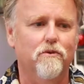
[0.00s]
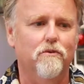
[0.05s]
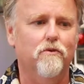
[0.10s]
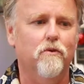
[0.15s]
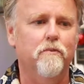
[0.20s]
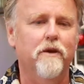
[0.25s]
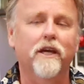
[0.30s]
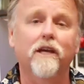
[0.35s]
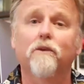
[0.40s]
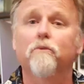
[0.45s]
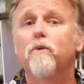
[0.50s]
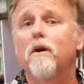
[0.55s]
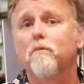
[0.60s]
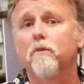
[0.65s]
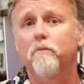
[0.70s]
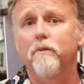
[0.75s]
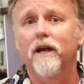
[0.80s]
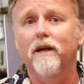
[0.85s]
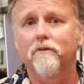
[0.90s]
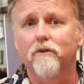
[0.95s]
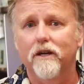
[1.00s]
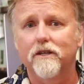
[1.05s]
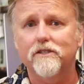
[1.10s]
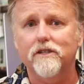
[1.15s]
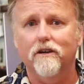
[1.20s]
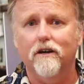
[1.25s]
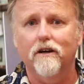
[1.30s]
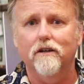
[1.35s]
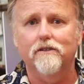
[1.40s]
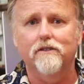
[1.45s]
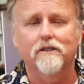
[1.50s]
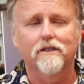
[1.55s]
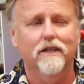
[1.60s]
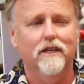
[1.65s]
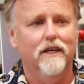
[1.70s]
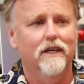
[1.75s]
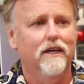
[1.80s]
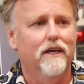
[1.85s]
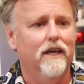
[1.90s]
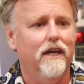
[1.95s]
where we're making rubber band race cars.
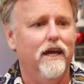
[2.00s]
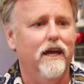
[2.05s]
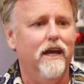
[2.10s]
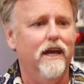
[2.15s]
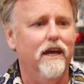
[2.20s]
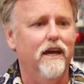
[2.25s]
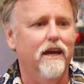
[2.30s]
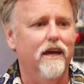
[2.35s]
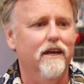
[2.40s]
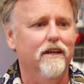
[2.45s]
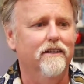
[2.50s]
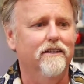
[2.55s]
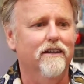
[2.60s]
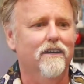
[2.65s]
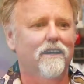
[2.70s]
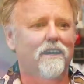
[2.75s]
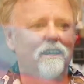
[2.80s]
And